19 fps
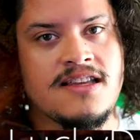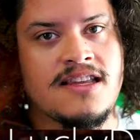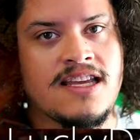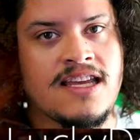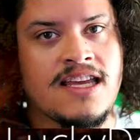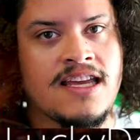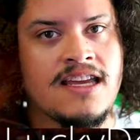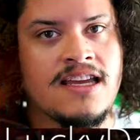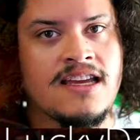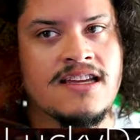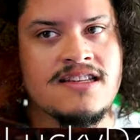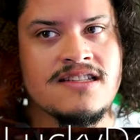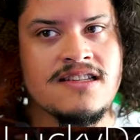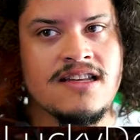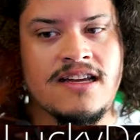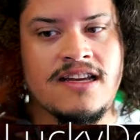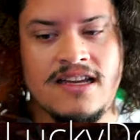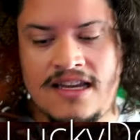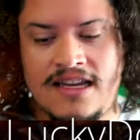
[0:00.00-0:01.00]
the king is
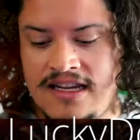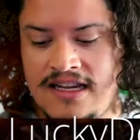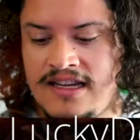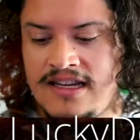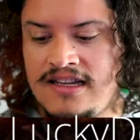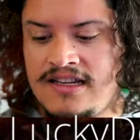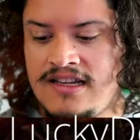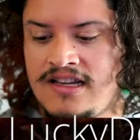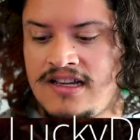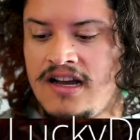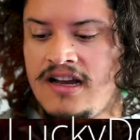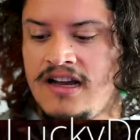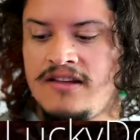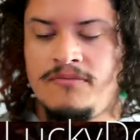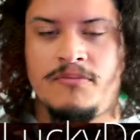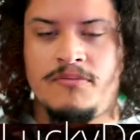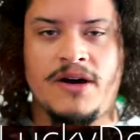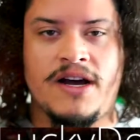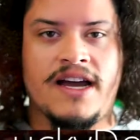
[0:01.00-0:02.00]
like getting
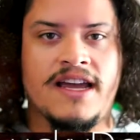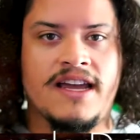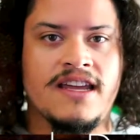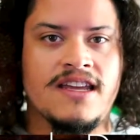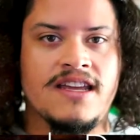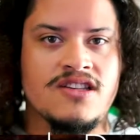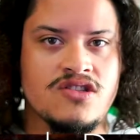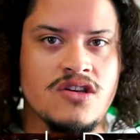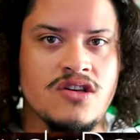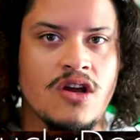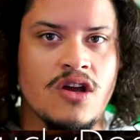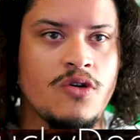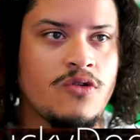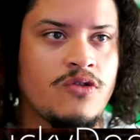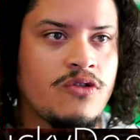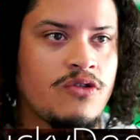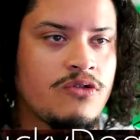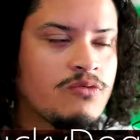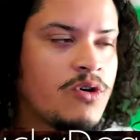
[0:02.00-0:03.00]
cut by his
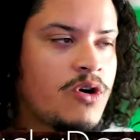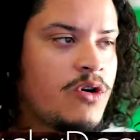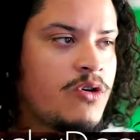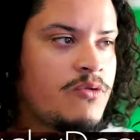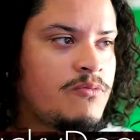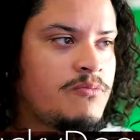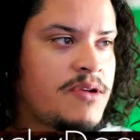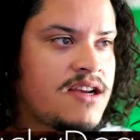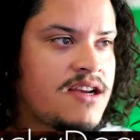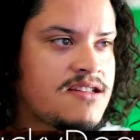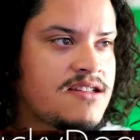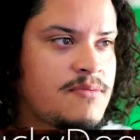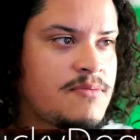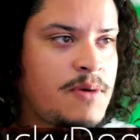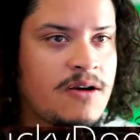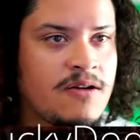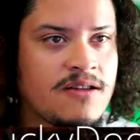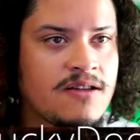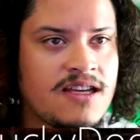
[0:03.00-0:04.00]
own throne because
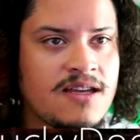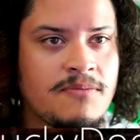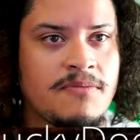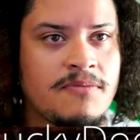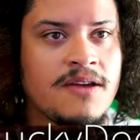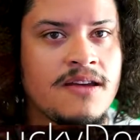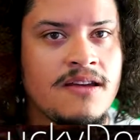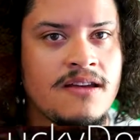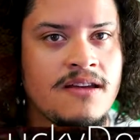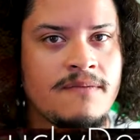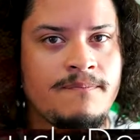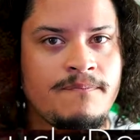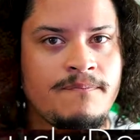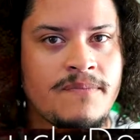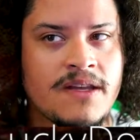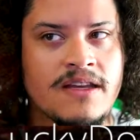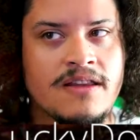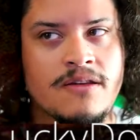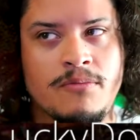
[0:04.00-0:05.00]
apparently
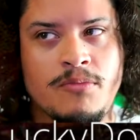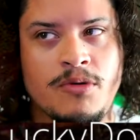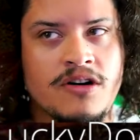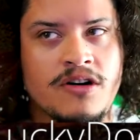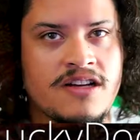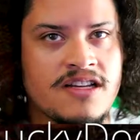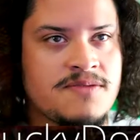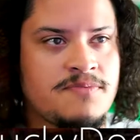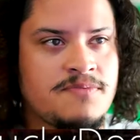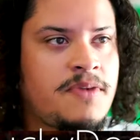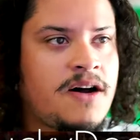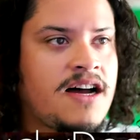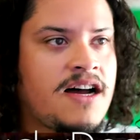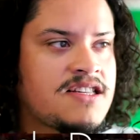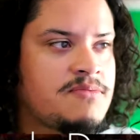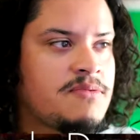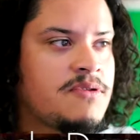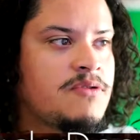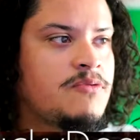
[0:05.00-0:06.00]
in the book is
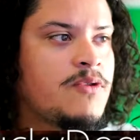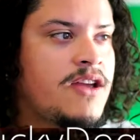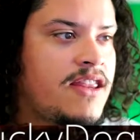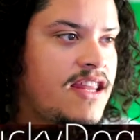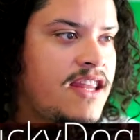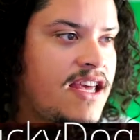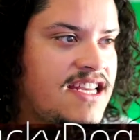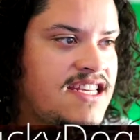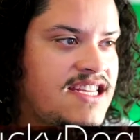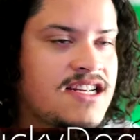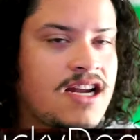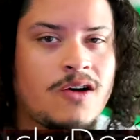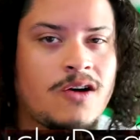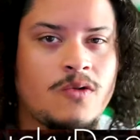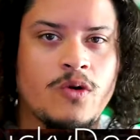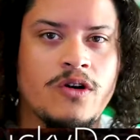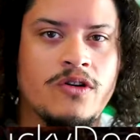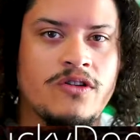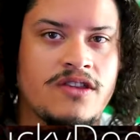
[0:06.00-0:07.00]
possibly written that he's not
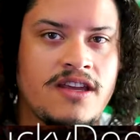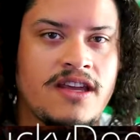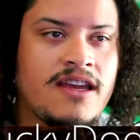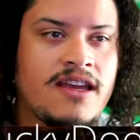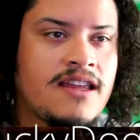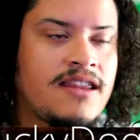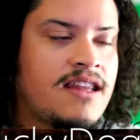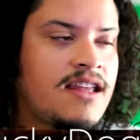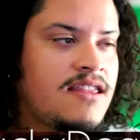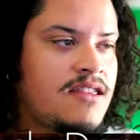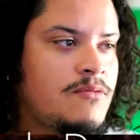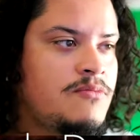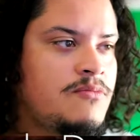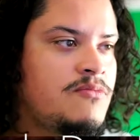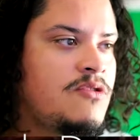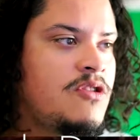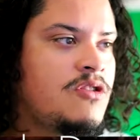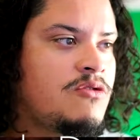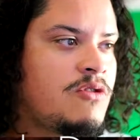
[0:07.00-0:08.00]
worthy and that the
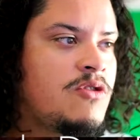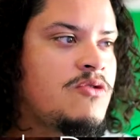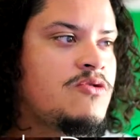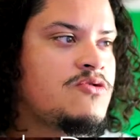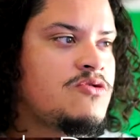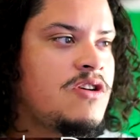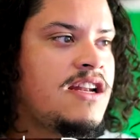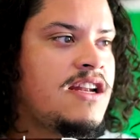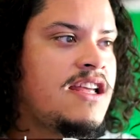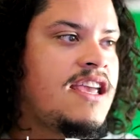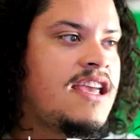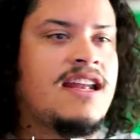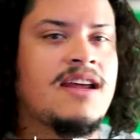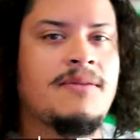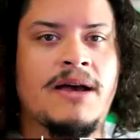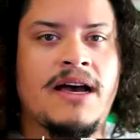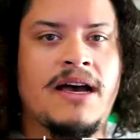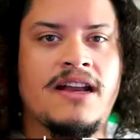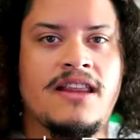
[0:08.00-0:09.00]
throne's trying to get
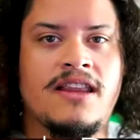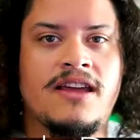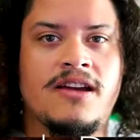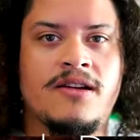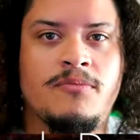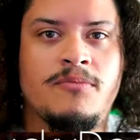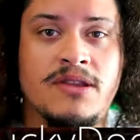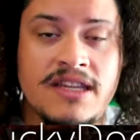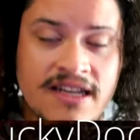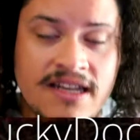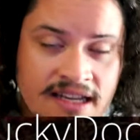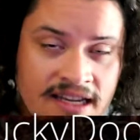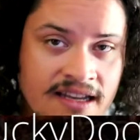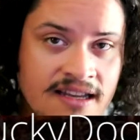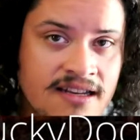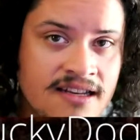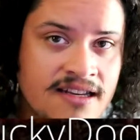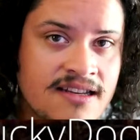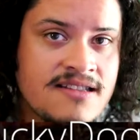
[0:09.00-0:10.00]
him out of there. But then
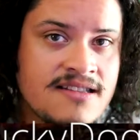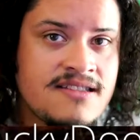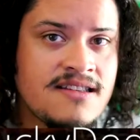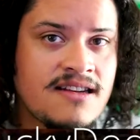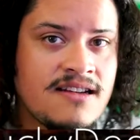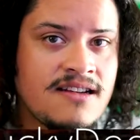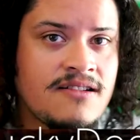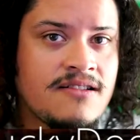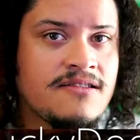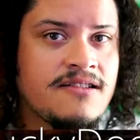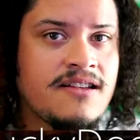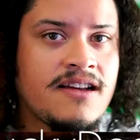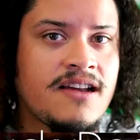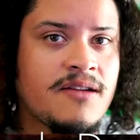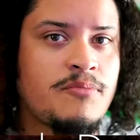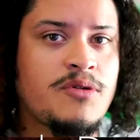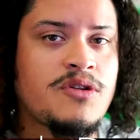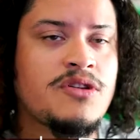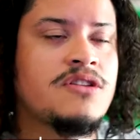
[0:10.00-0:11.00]
again, he is sitting on like
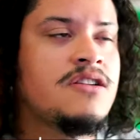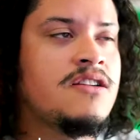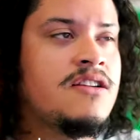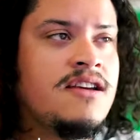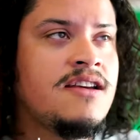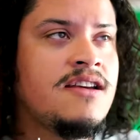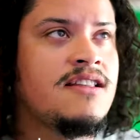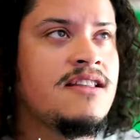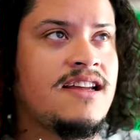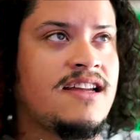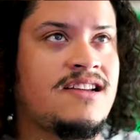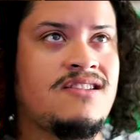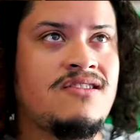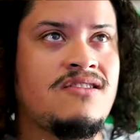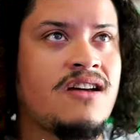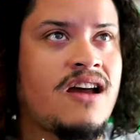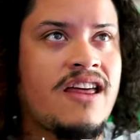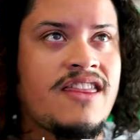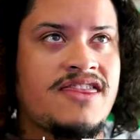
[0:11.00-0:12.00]

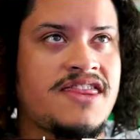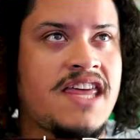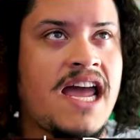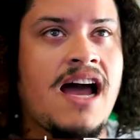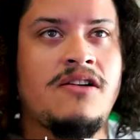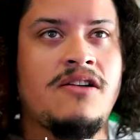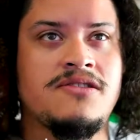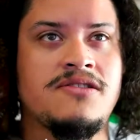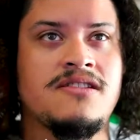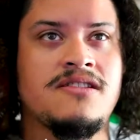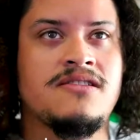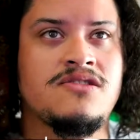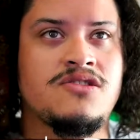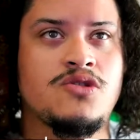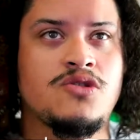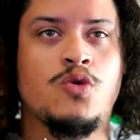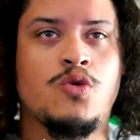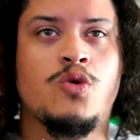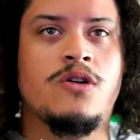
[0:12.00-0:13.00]
like 1,000
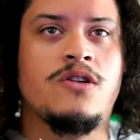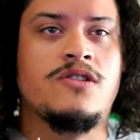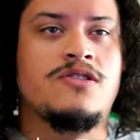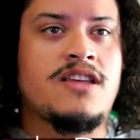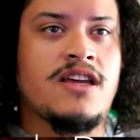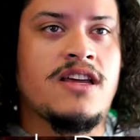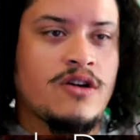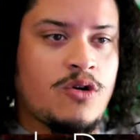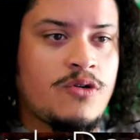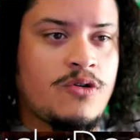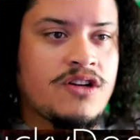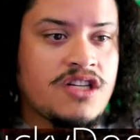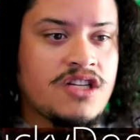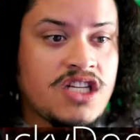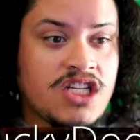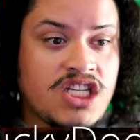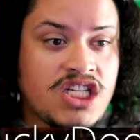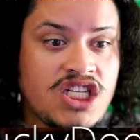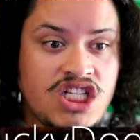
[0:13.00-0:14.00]
swords that are going
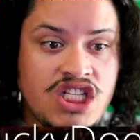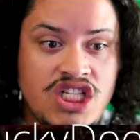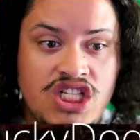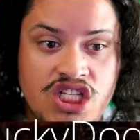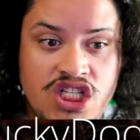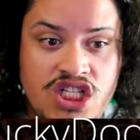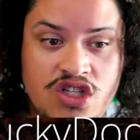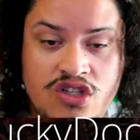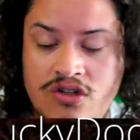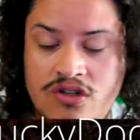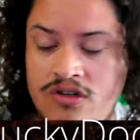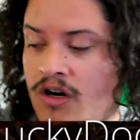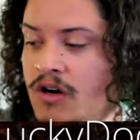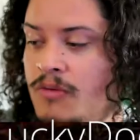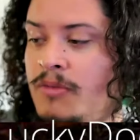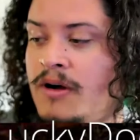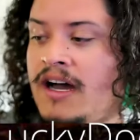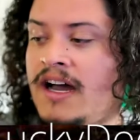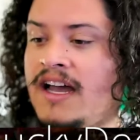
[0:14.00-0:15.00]

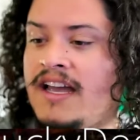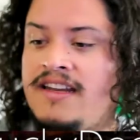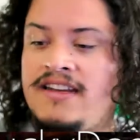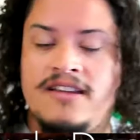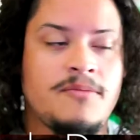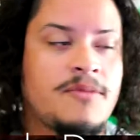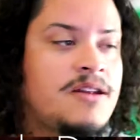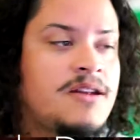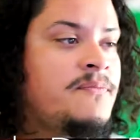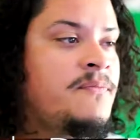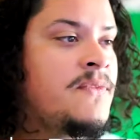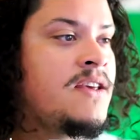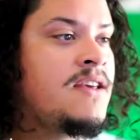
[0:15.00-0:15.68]
all behind him, and